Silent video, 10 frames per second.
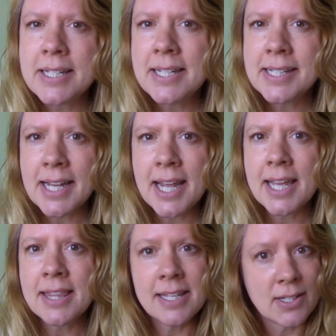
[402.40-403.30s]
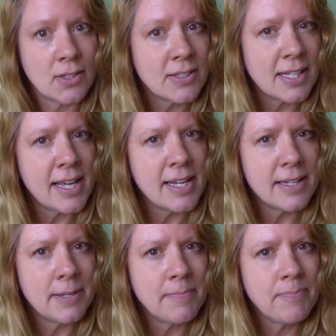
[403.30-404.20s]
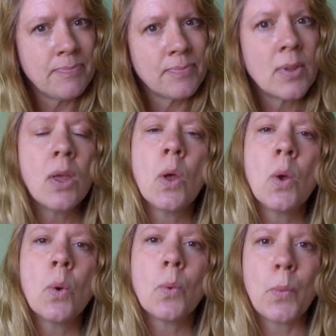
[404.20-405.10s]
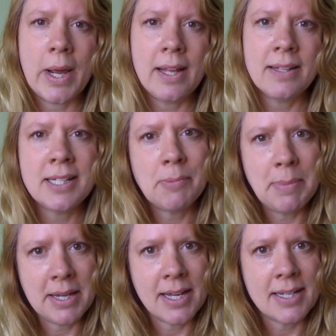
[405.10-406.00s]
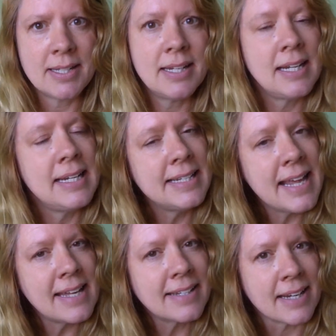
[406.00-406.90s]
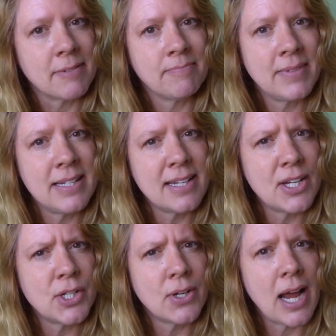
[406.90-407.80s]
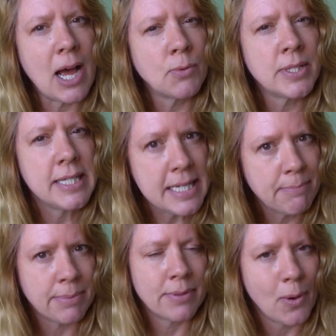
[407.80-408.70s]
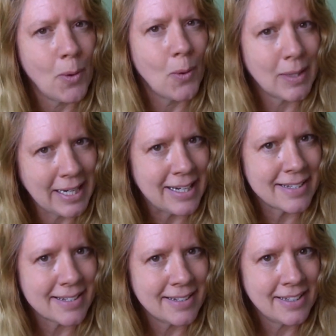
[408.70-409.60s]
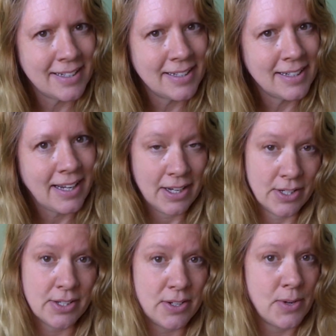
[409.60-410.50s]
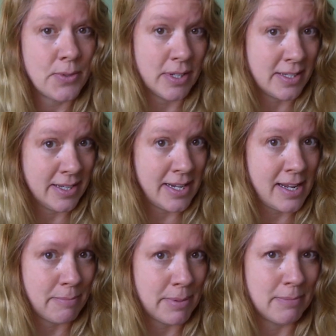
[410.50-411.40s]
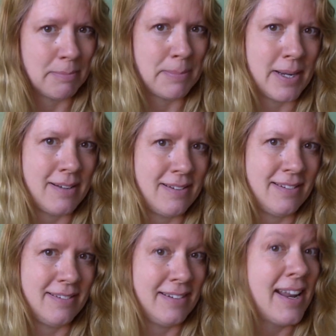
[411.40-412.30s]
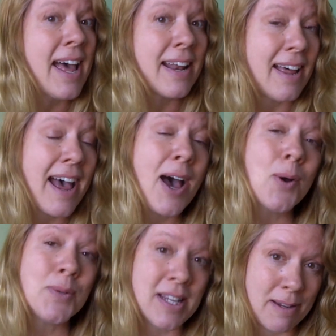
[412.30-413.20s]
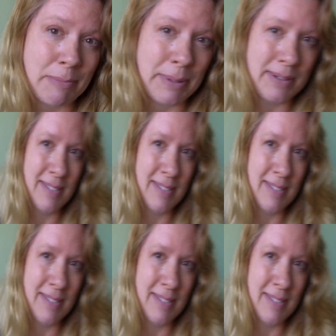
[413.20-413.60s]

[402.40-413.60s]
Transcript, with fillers: does he say this looks like? Well, it's because he's guessing. He's not sure how deep the hole is. He just knows it's deep, but not how deep.